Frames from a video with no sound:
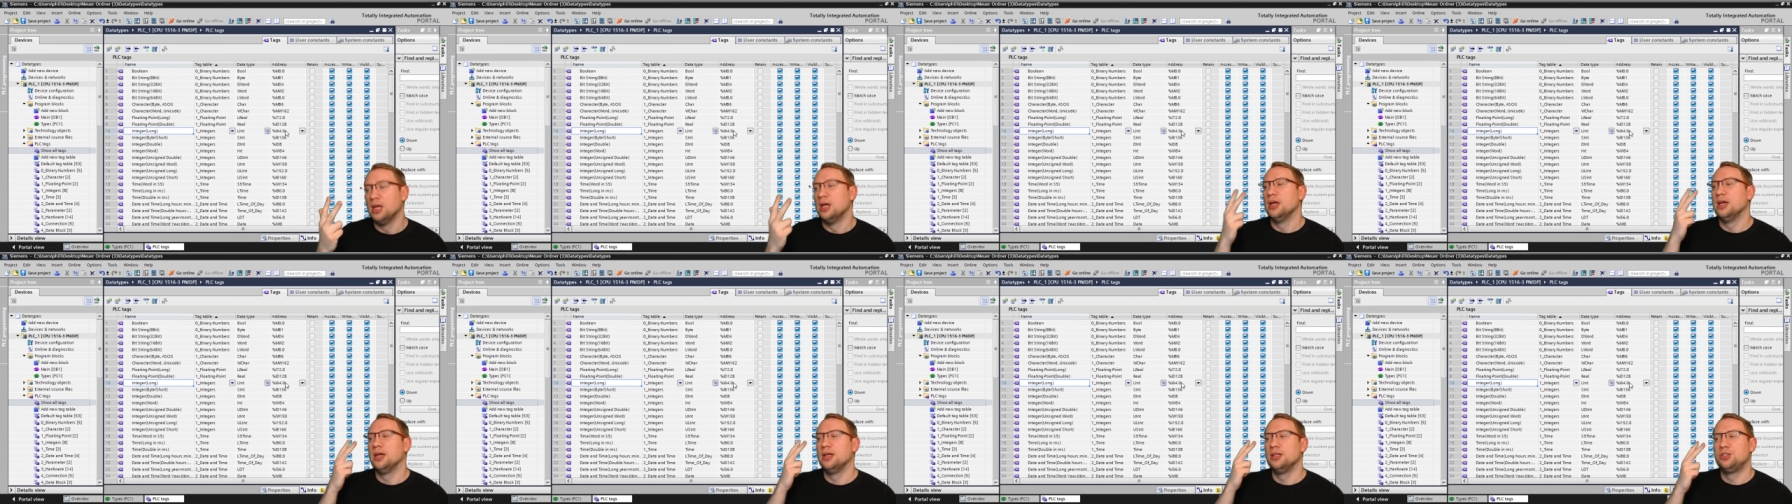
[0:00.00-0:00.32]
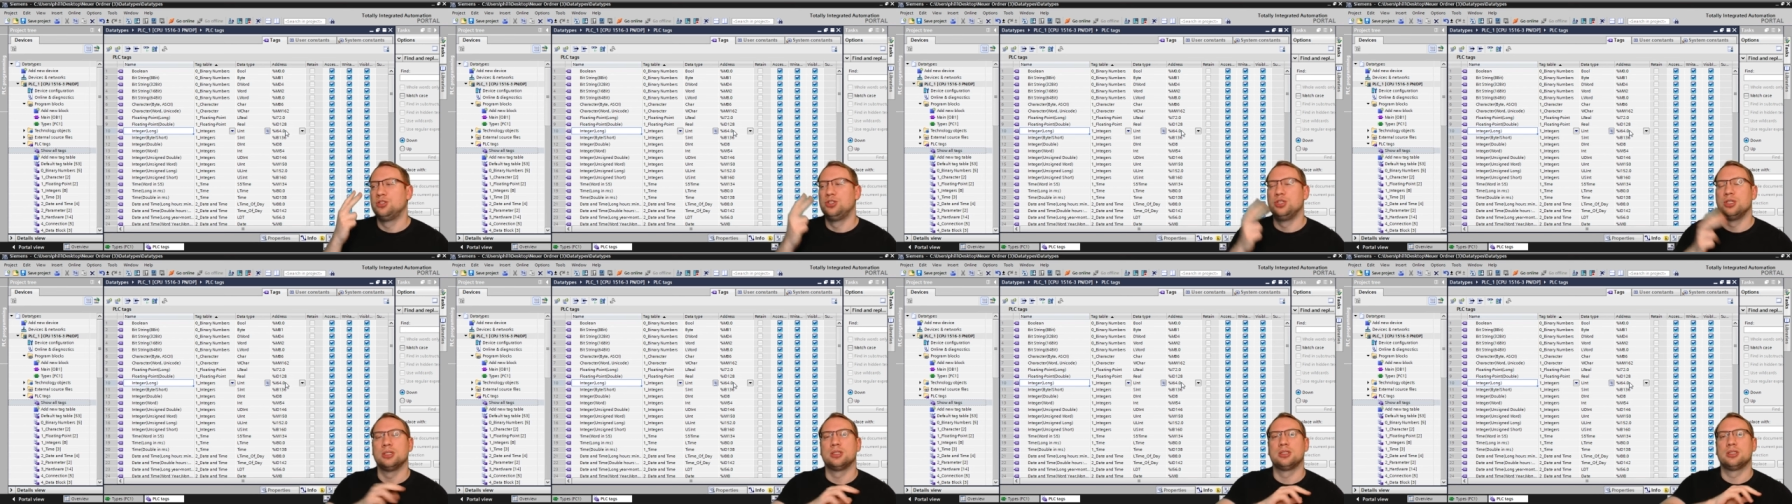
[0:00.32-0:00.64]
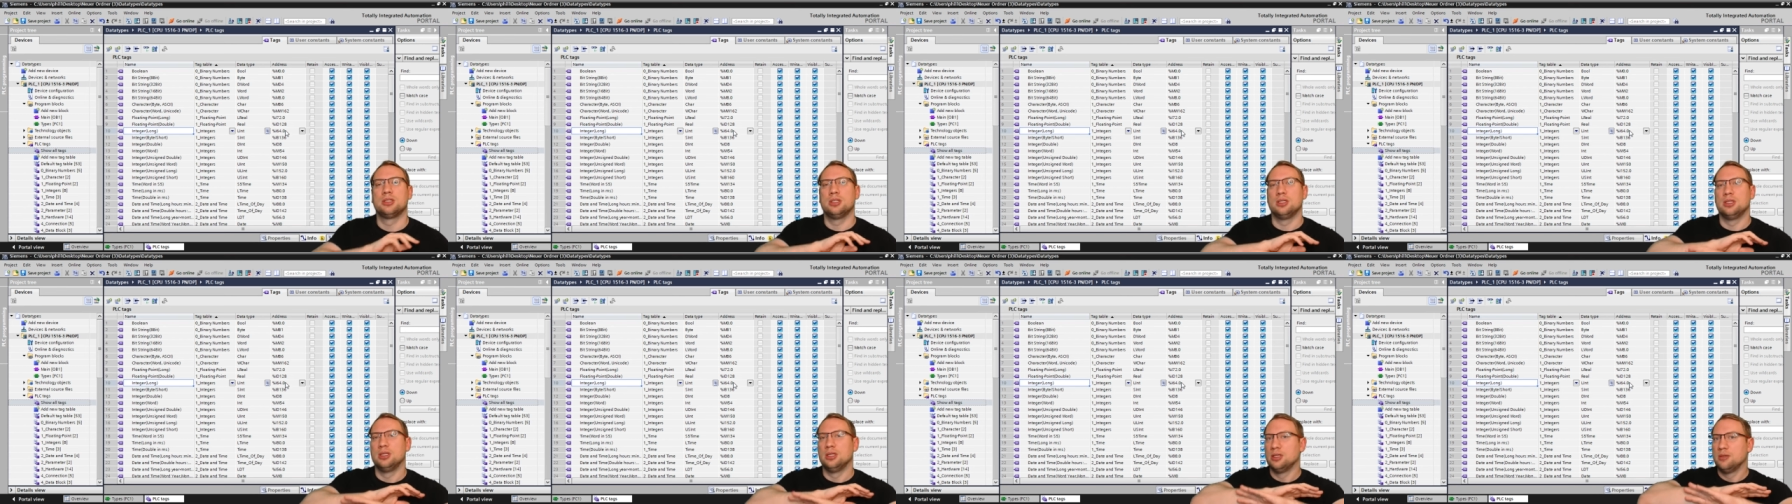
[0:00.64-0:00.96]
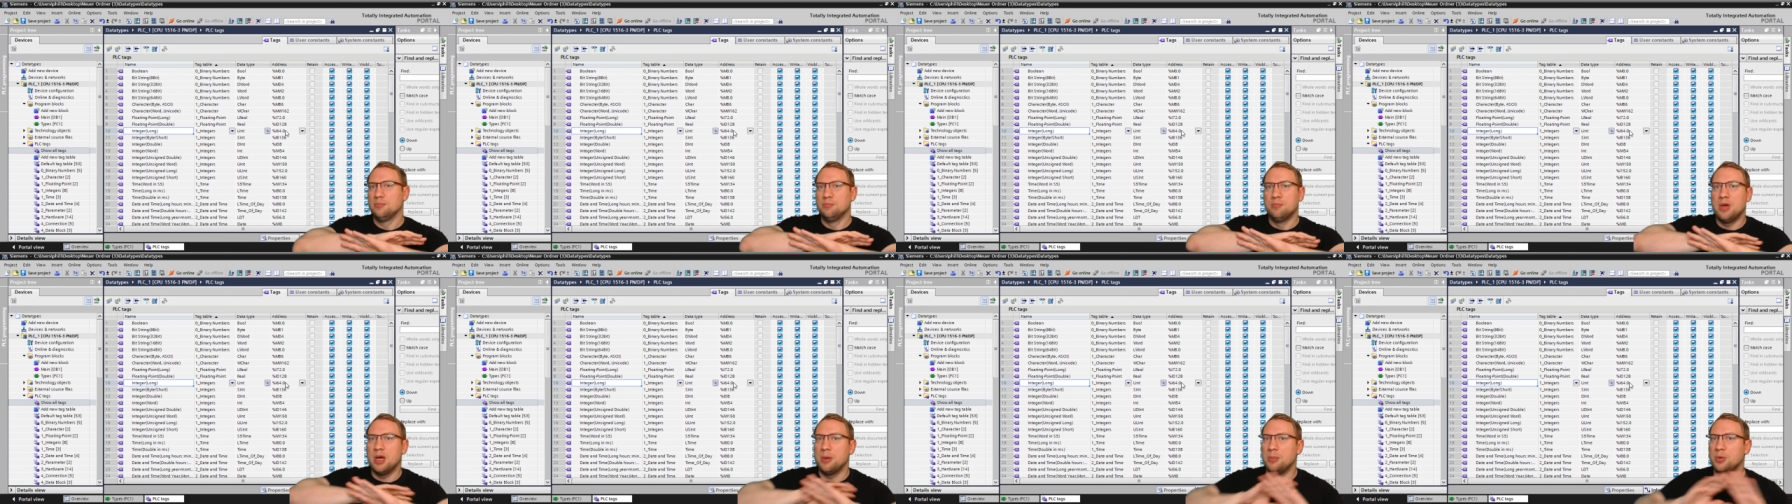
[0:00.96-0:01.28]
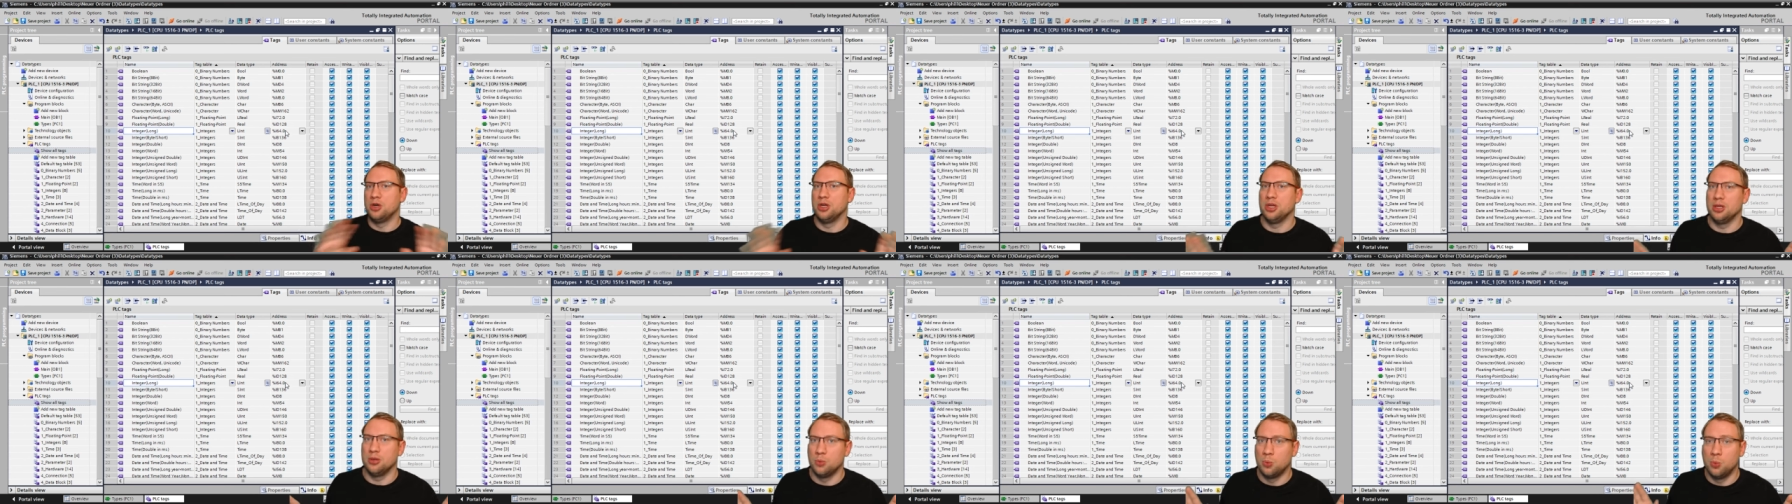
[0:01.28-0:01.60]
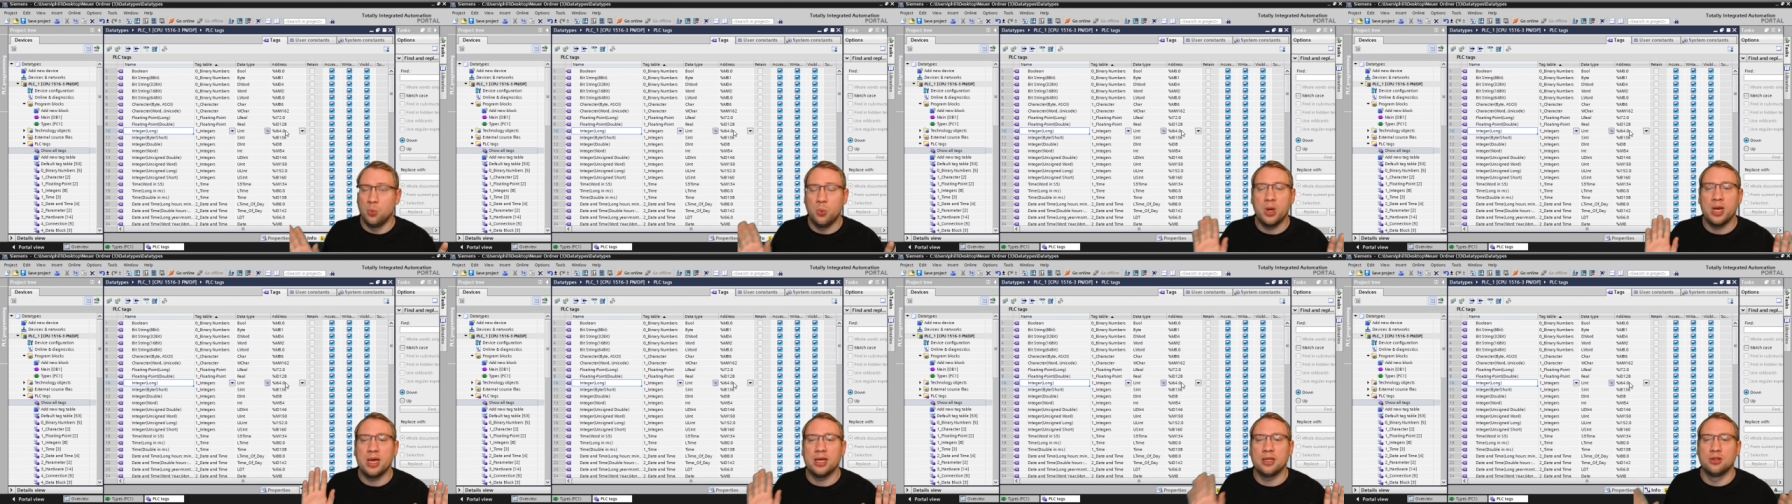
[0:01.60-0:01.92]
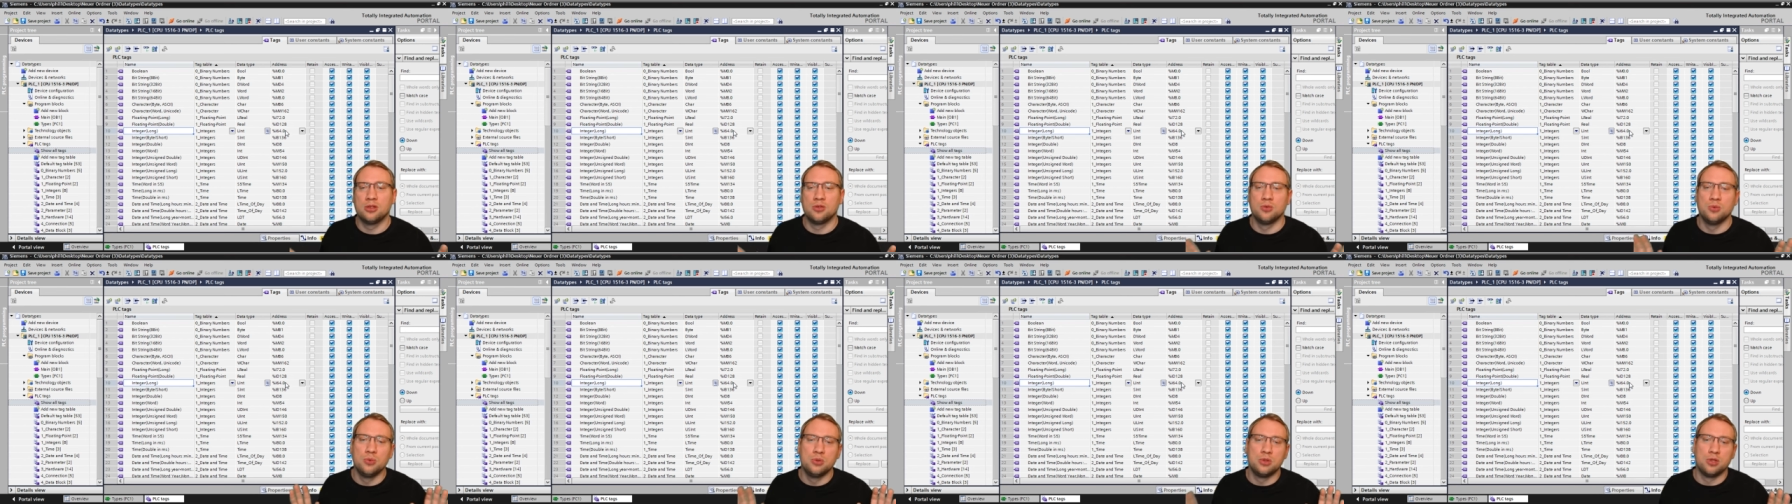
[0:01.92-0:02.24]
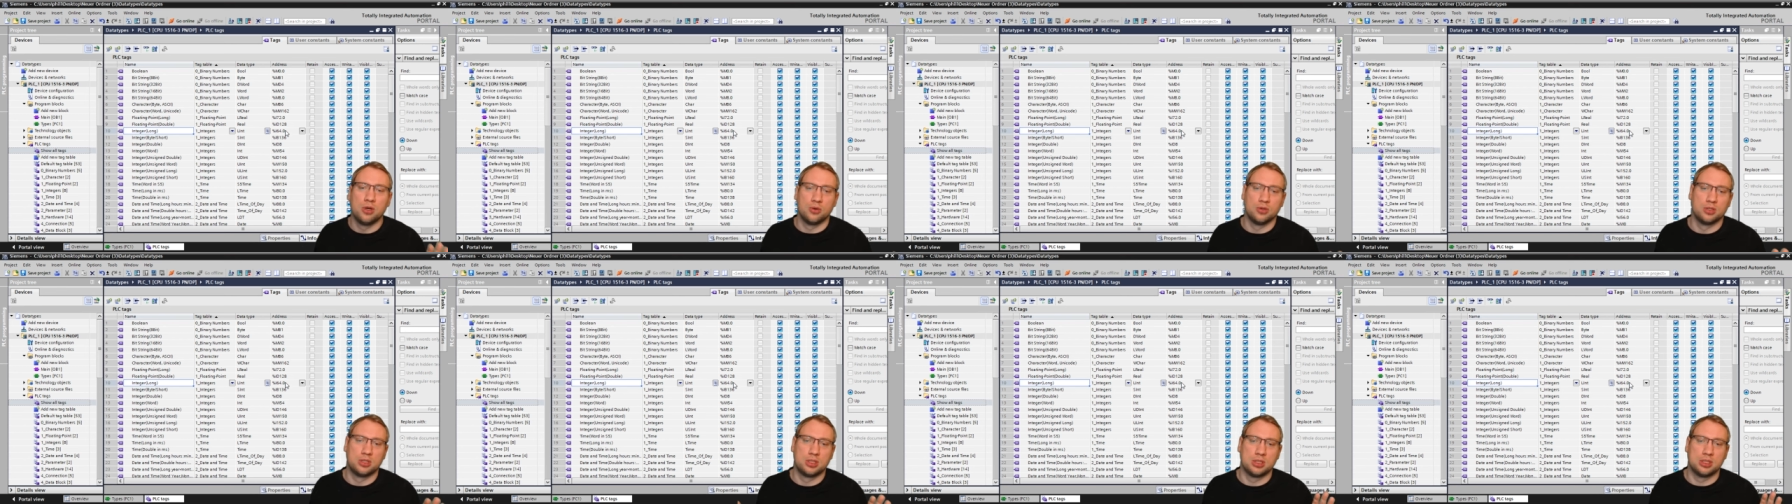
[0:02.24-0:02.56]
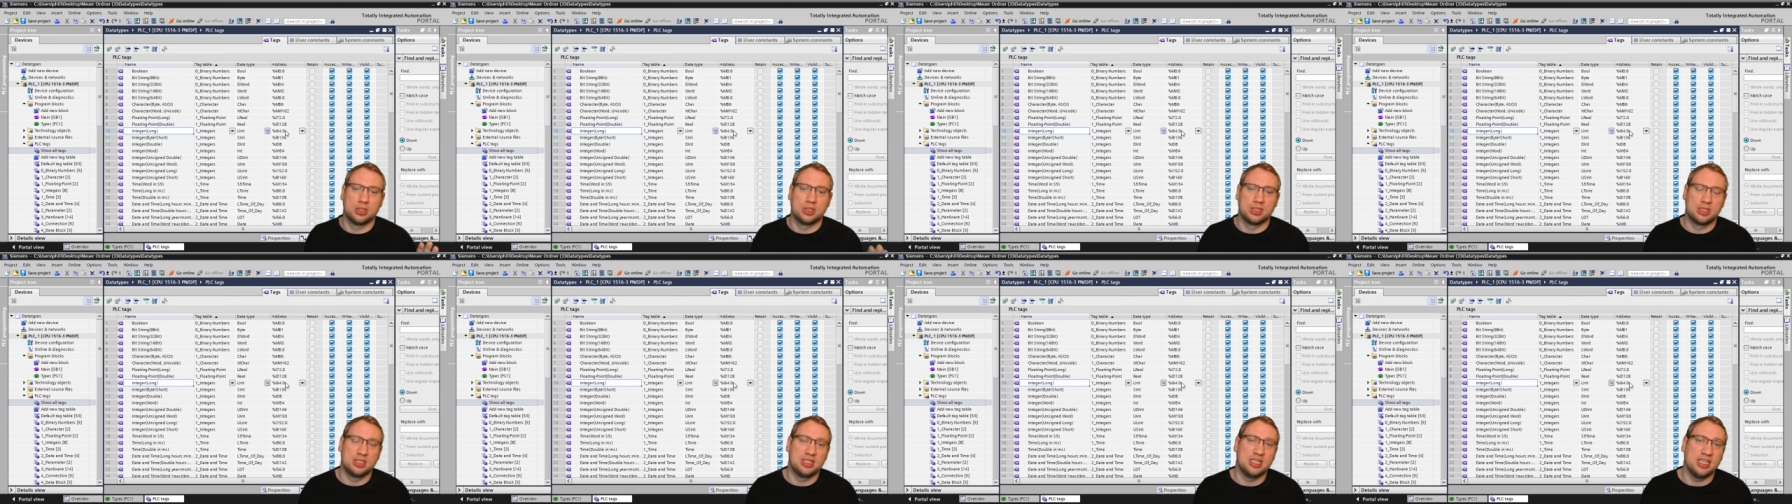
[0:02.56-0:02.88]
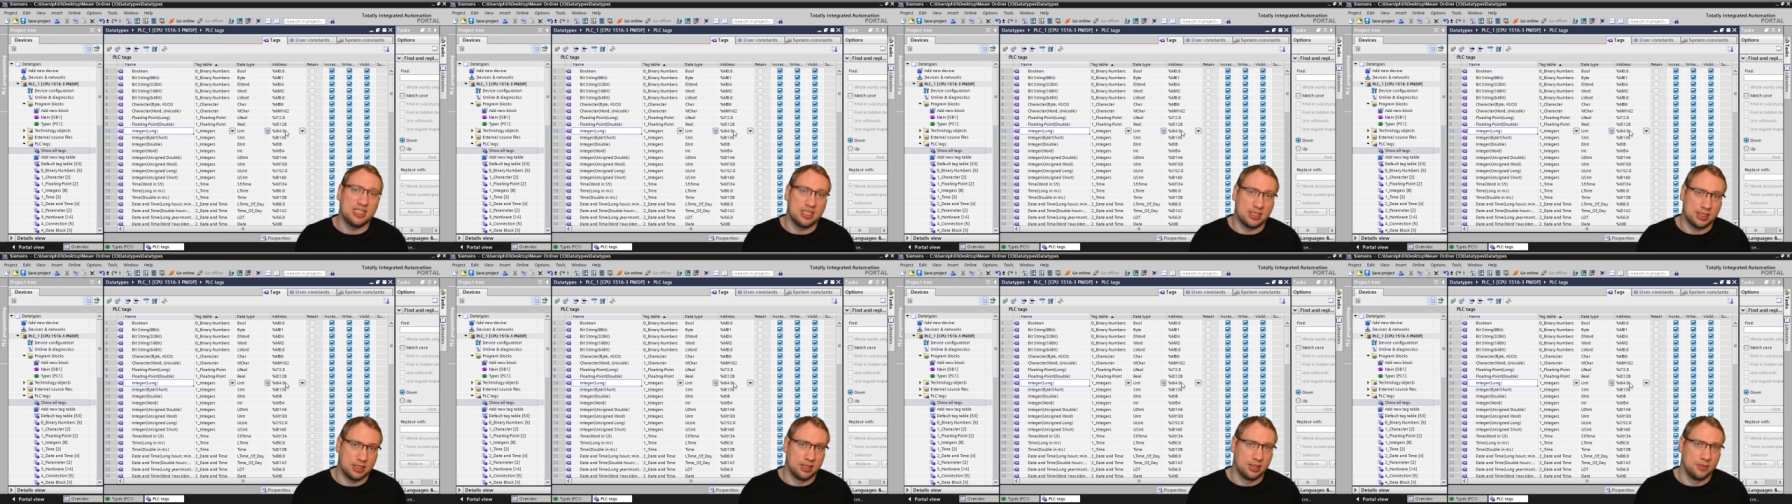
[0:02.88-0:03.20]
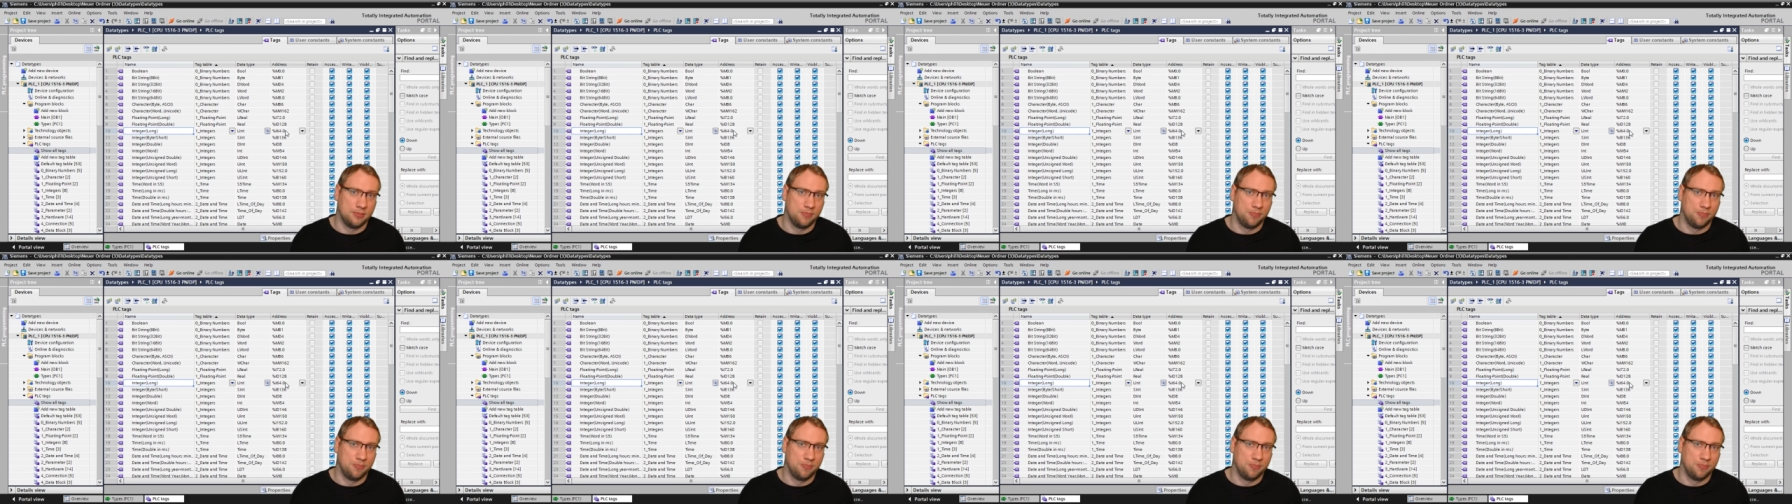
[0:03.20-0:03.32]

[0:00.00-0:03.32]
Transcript: It's just memory. Where do those sit?